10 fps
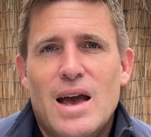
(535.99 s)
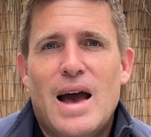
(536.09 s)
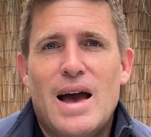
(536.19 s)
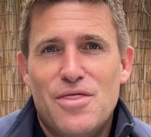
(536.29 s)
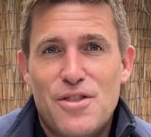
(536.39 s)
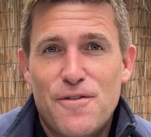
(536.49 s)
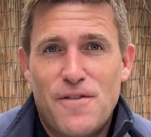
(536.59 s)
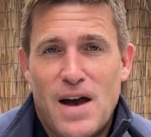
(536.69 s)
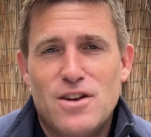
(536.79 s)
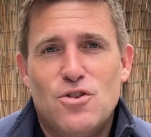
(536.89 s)
And the
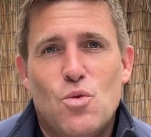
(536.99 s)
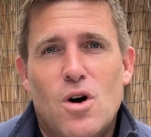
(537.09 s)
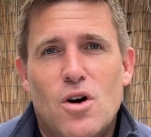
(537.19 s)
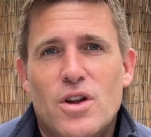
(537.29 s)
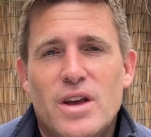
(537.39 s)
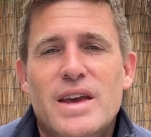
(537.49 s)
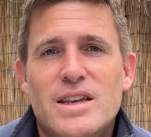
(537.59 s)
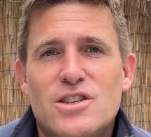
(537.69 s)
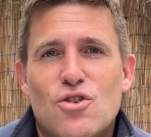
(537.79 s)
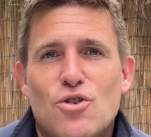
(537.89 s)
final one
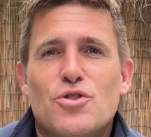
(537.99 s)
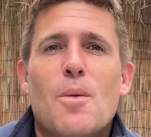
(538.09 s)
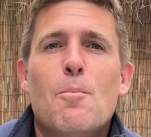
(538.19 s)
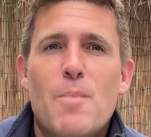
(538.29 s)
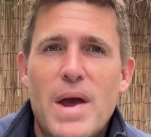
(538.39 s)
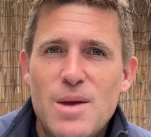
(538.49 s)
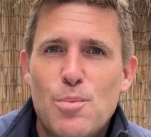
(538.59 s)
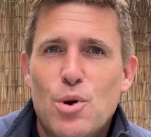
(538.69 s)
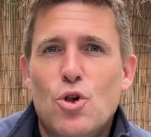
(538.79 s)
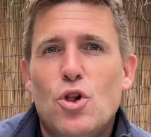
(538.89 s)
is called
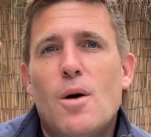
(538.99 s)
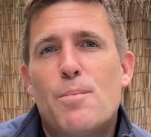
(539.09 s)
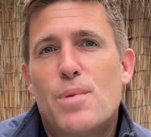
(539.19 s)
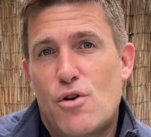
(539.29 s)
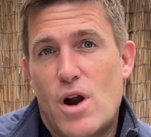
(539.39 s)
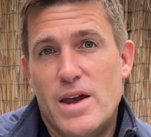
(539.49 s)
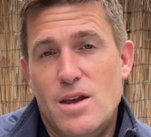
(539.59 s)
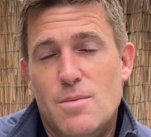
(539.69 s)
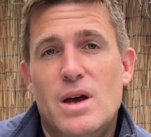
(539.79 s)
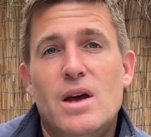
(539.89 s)
Maple
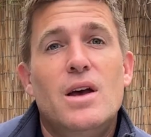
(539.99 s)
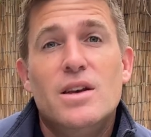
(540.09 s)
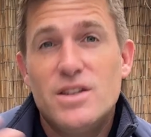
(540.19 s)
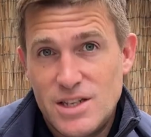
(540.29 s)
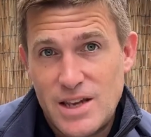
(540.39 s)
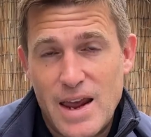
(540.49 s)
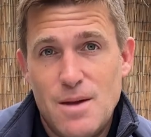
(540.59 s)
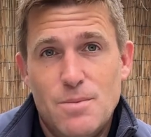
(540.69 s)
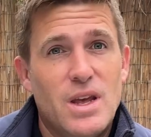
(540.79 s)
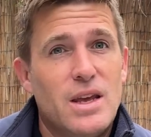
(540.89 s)
Prime.
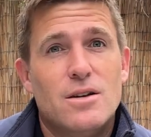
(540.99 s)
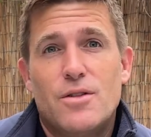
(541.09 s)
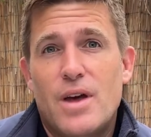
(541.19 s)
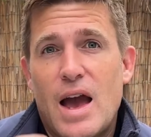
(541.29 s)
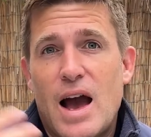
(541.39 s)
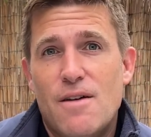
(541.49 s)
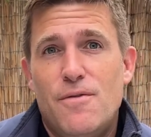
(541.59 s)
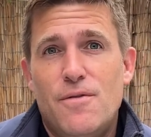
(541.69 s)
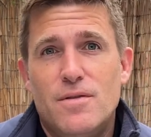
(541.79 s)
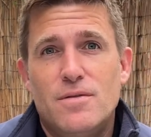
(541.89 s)
Same deal. They
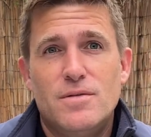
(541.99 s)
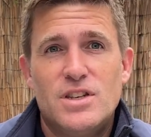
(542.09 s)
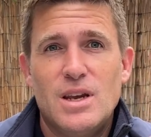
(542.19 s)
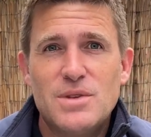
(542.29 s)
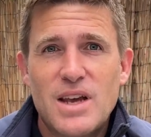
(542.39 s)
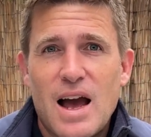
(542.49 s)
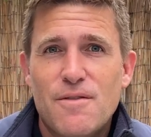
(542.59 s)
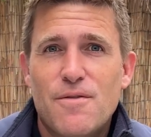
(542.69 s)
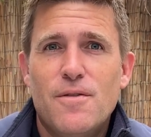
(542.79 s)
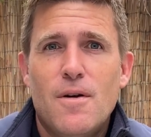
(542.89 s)
seem to
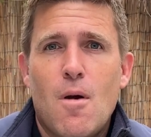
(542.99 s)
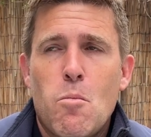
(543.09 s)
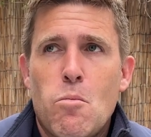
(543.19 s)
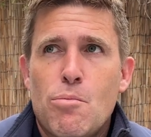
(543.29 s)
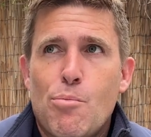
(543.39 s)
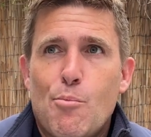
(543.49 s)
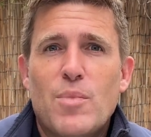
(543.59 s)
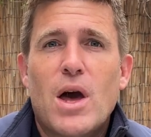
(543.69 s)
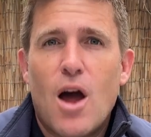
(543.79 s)
have an